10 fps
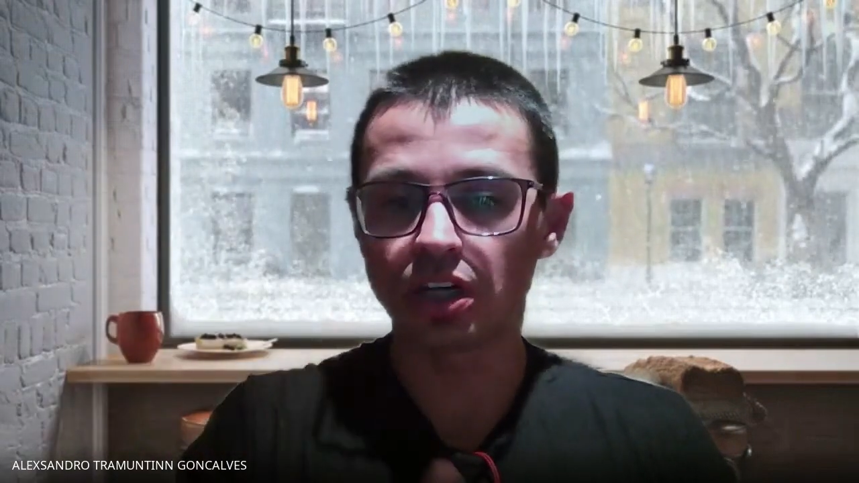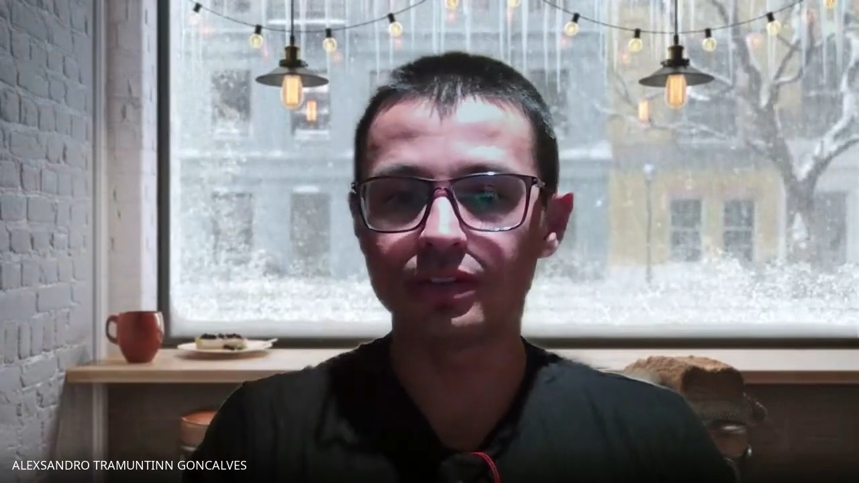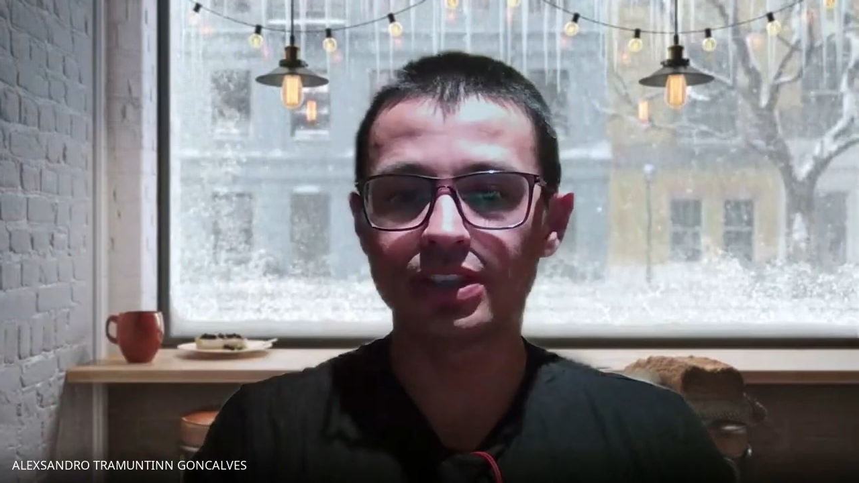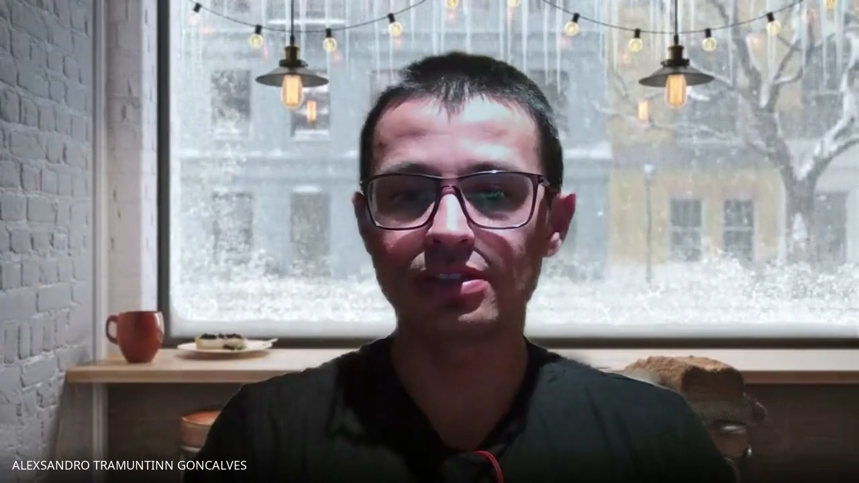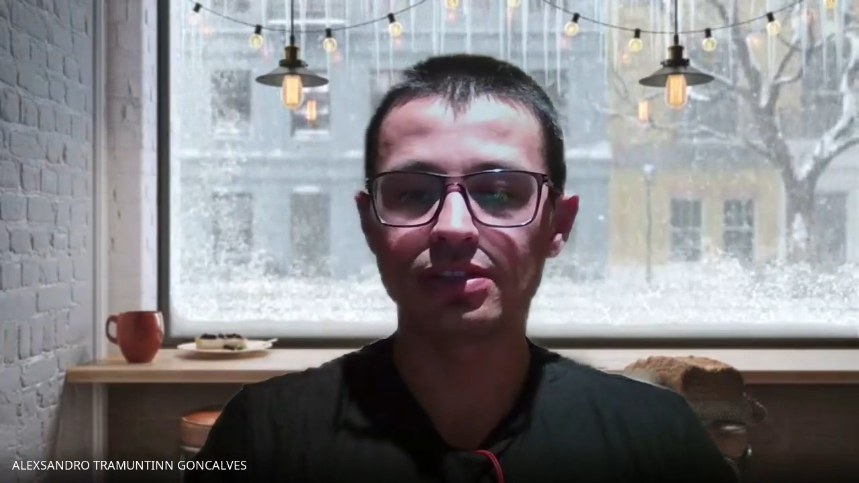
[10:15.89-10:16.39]
of
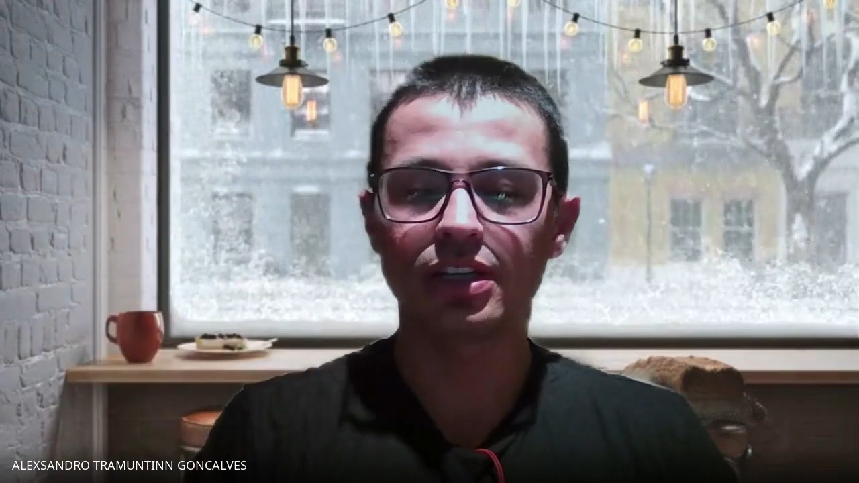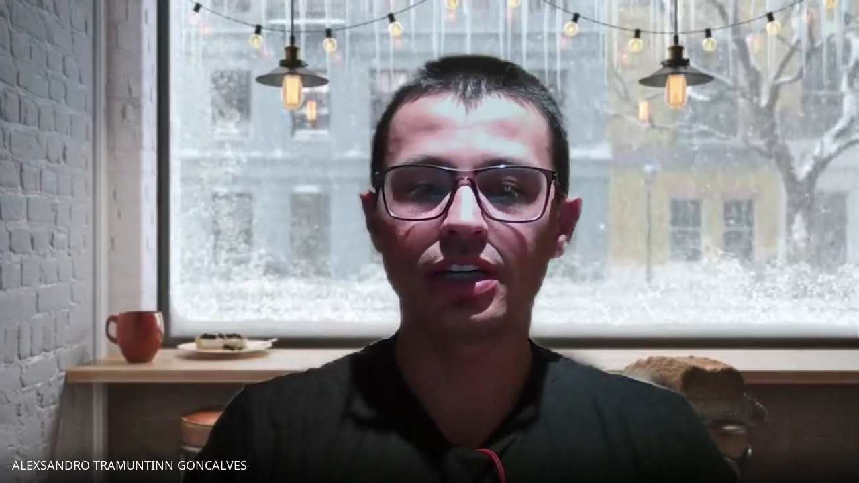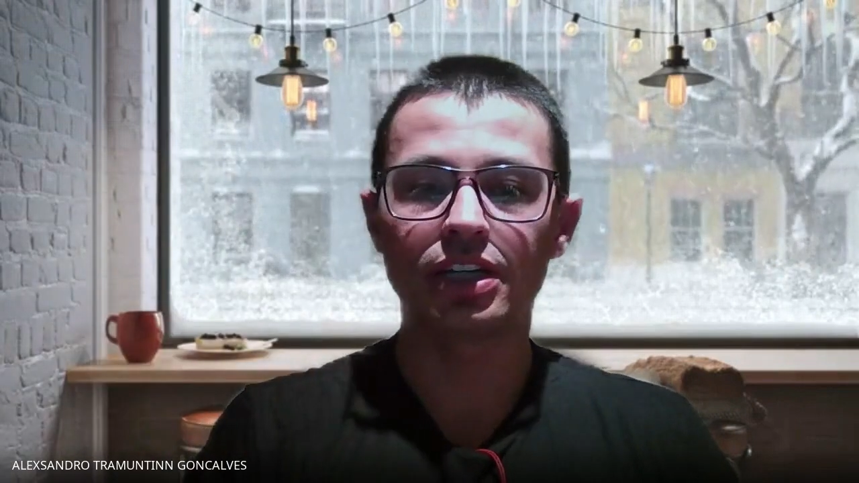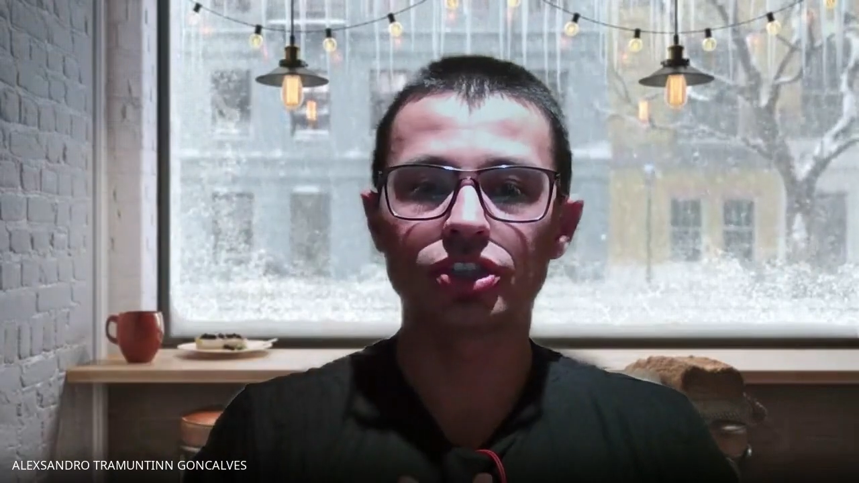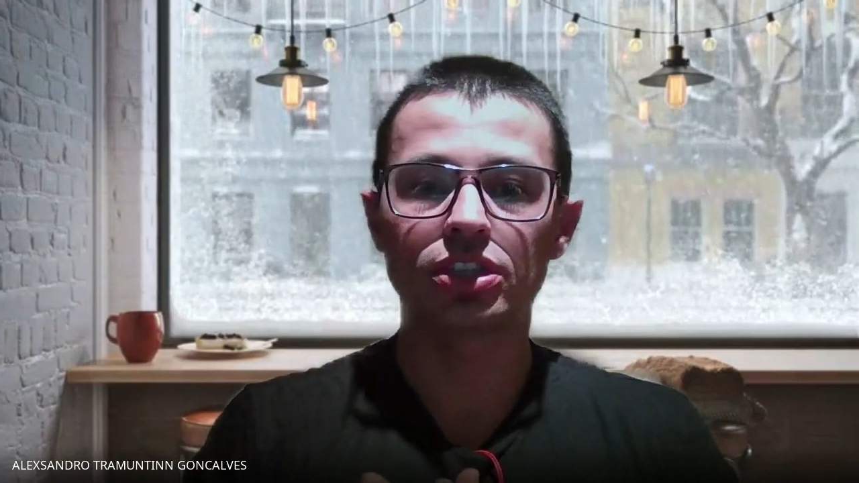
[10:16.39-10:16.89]
this
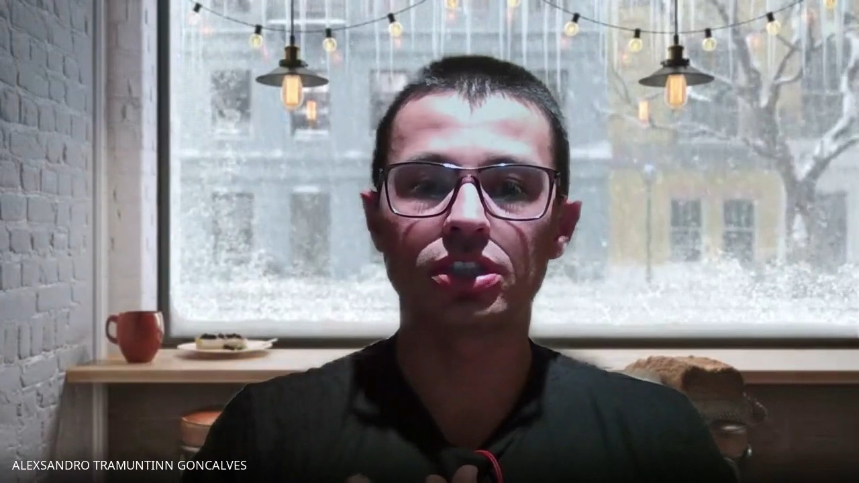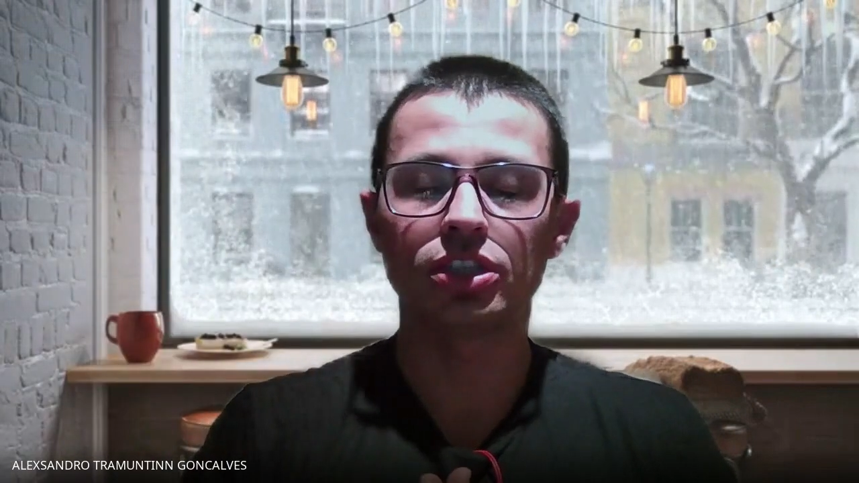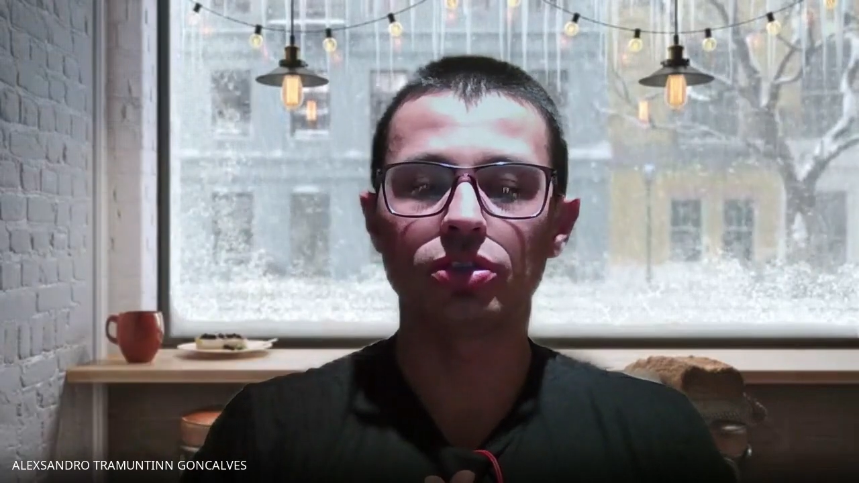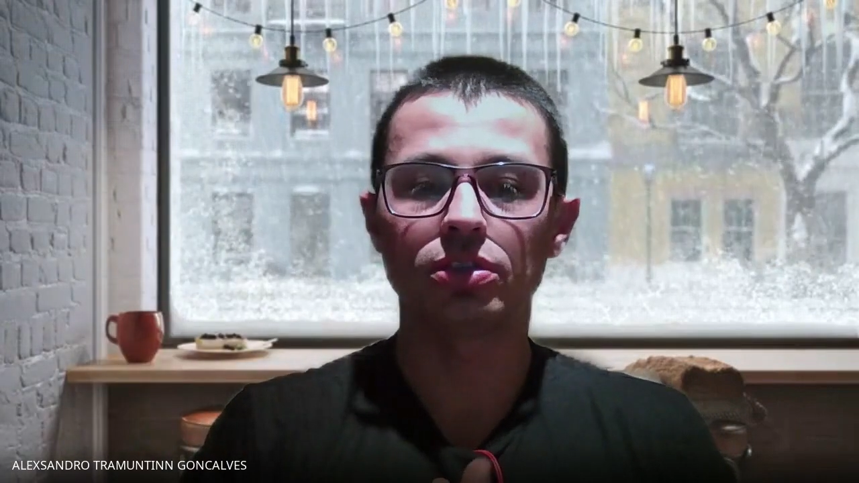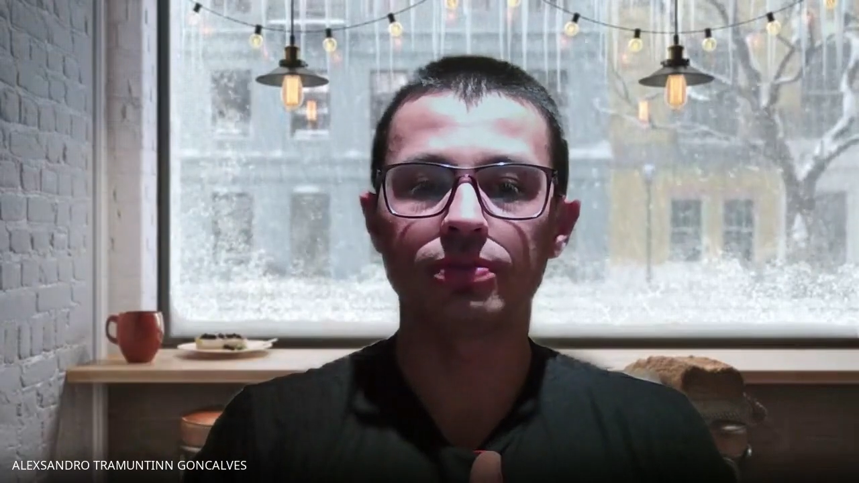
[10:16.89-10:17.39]
English
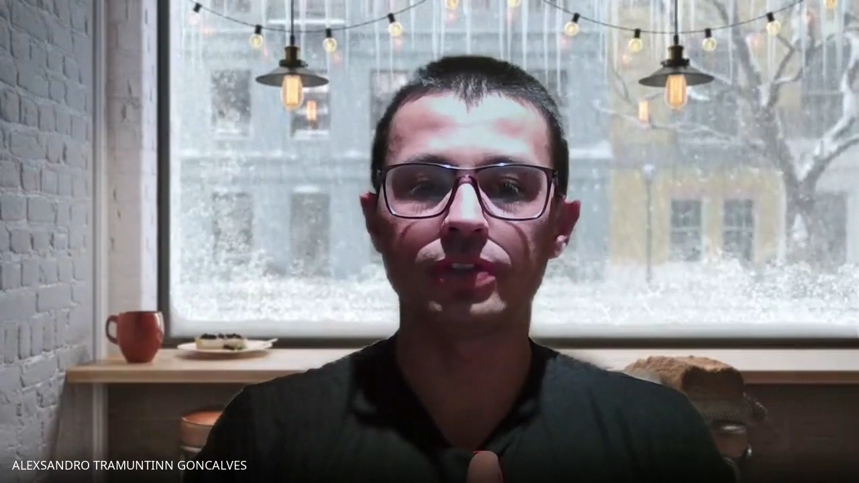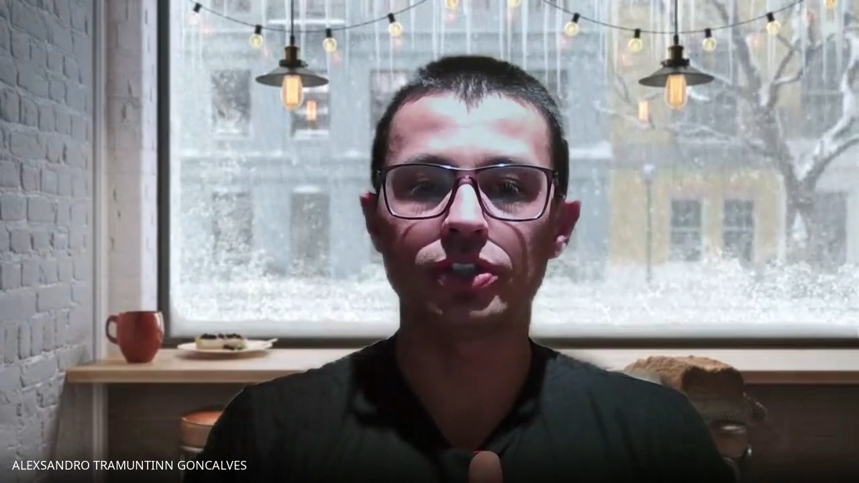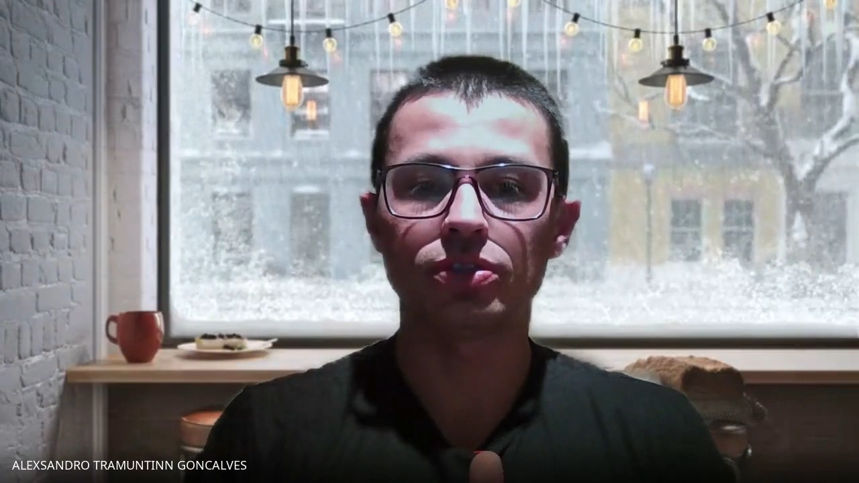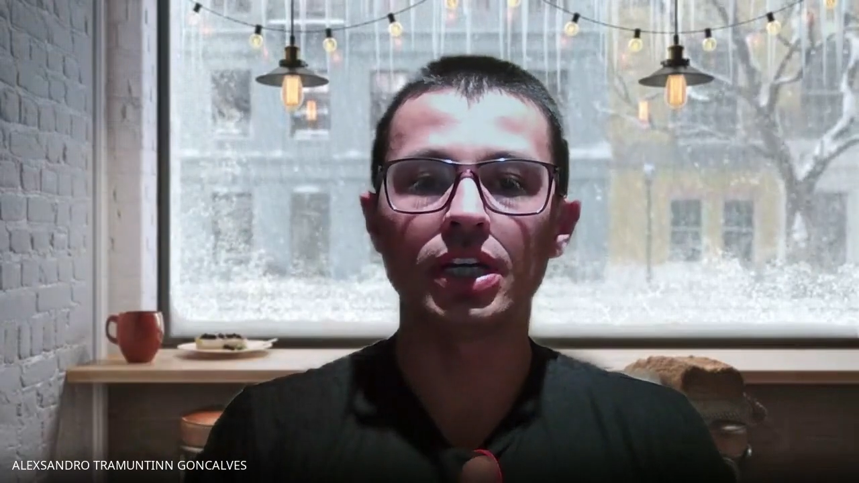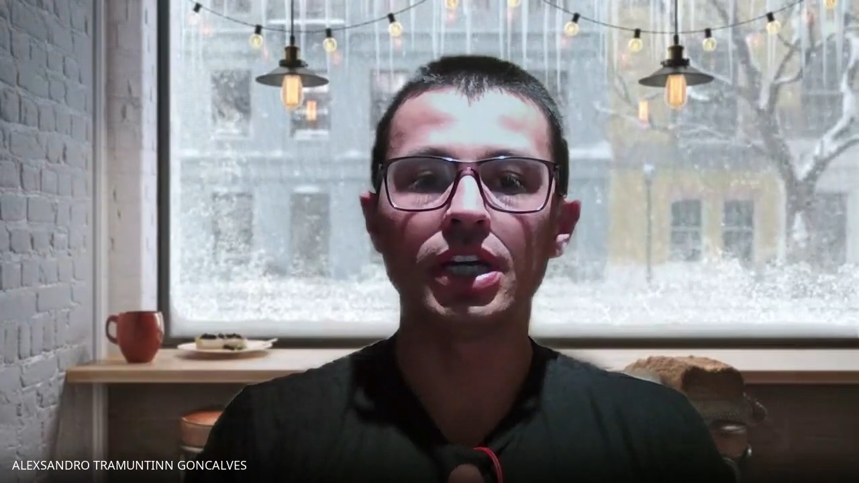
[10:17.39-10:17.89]
YouTube
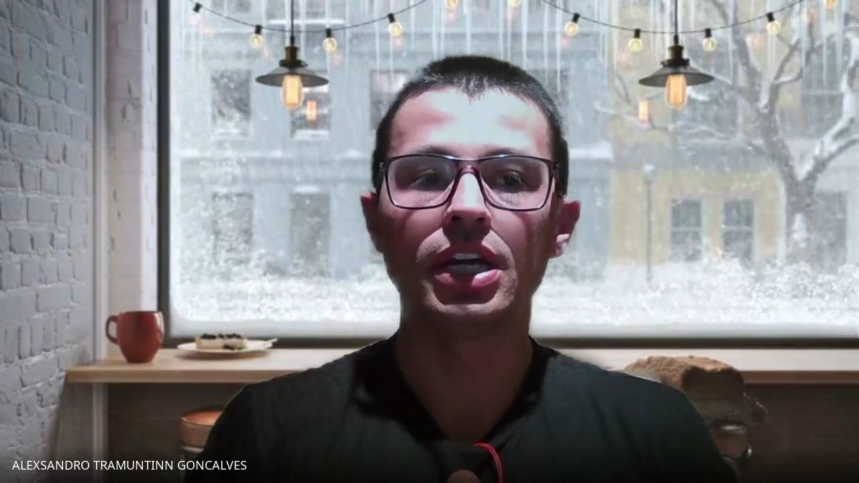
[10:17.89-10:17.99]
video.